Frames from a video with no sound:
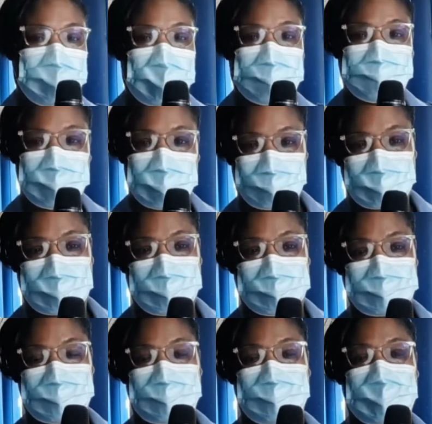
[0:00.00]
have
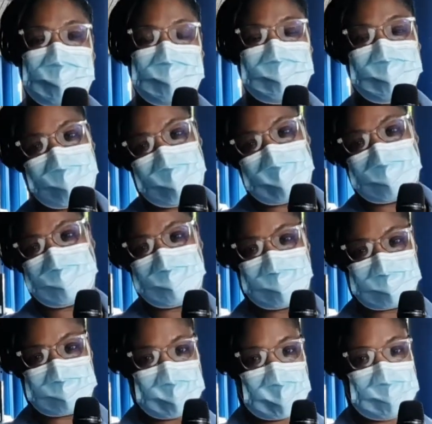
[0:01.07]
difficulty getting directions
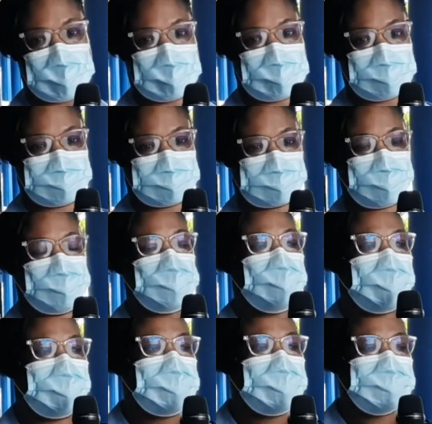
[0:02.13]
from Barbados. So we
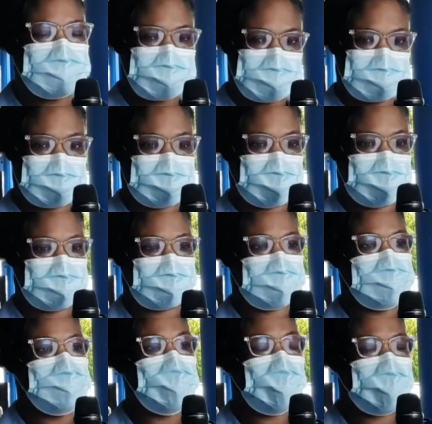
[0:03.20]
want to hear terms like
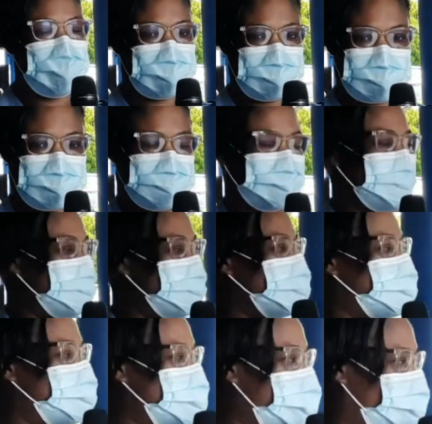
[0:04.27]
north,
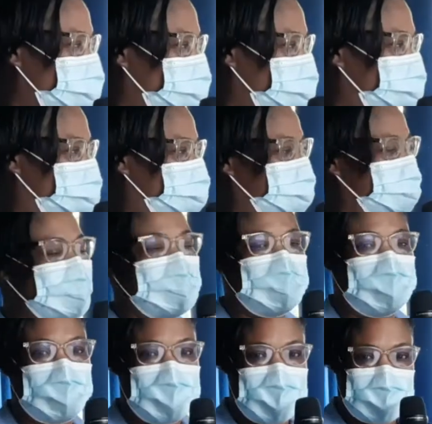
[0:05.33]
south,
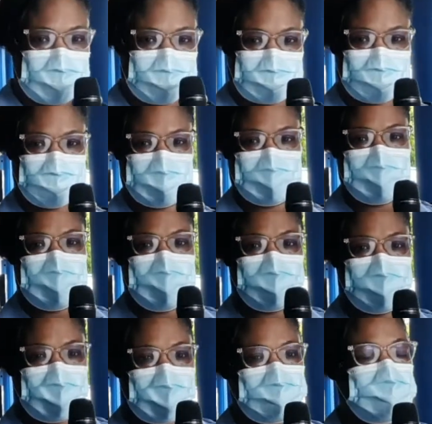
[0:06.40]
left,
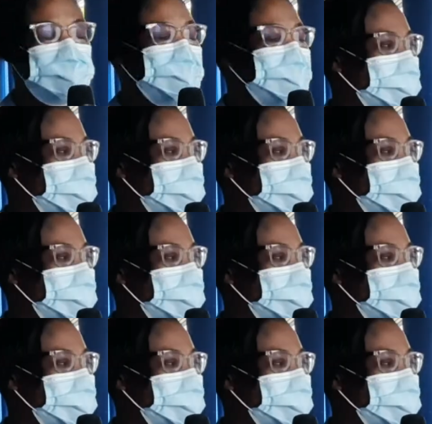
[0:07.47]
Right, we don't